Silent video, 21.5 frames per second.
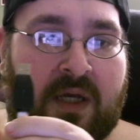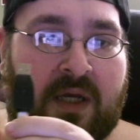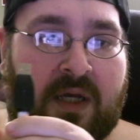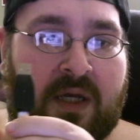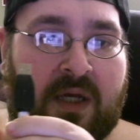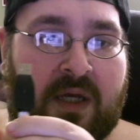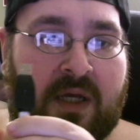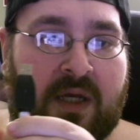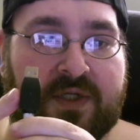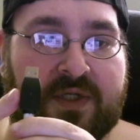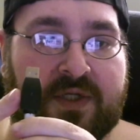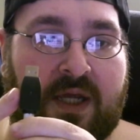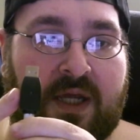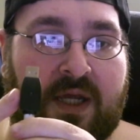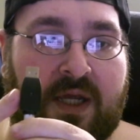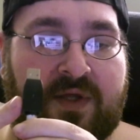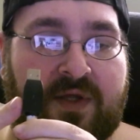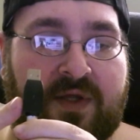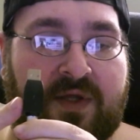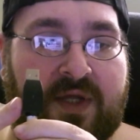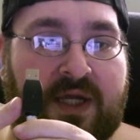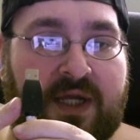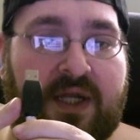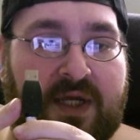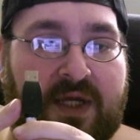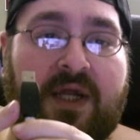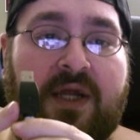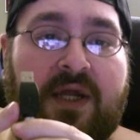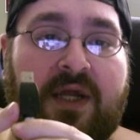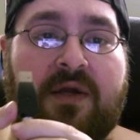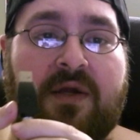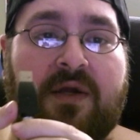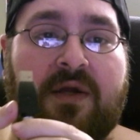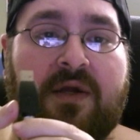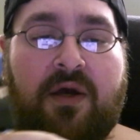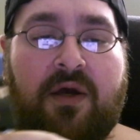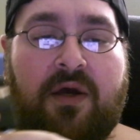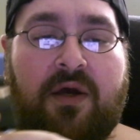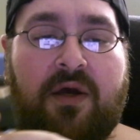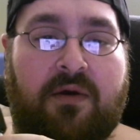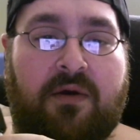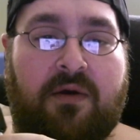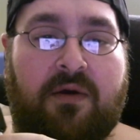as with any
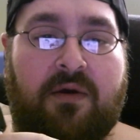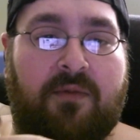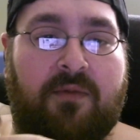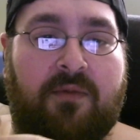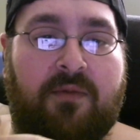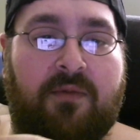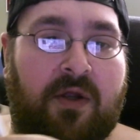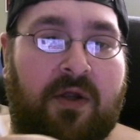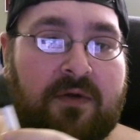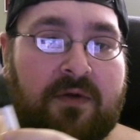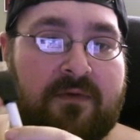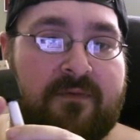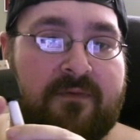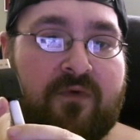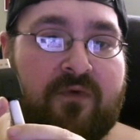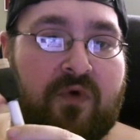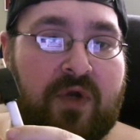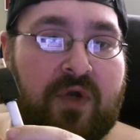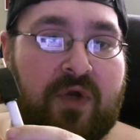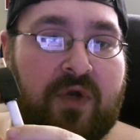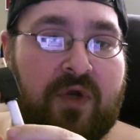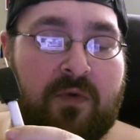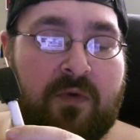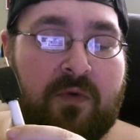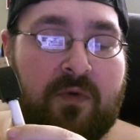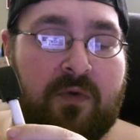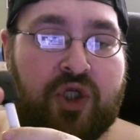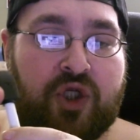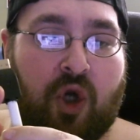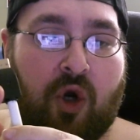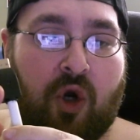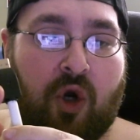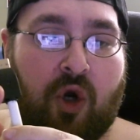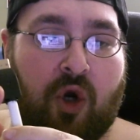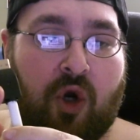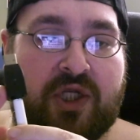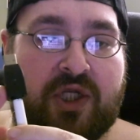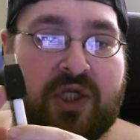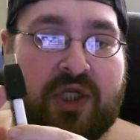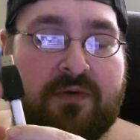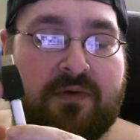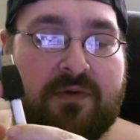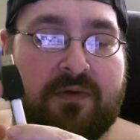RN 4081
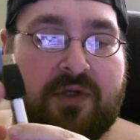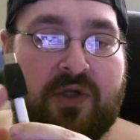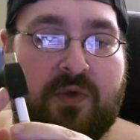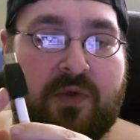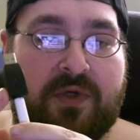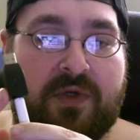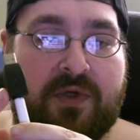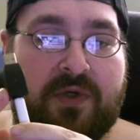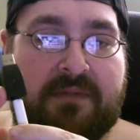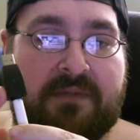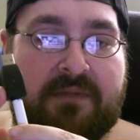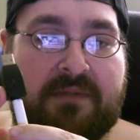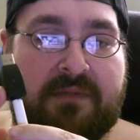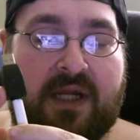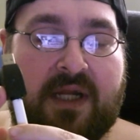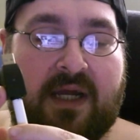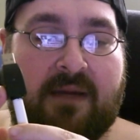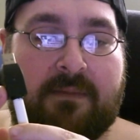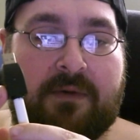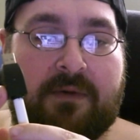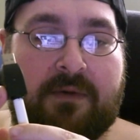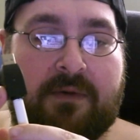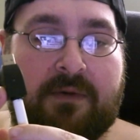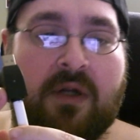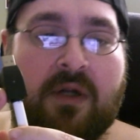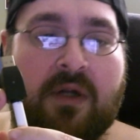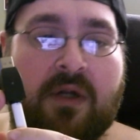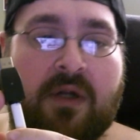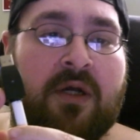charging USB adapter,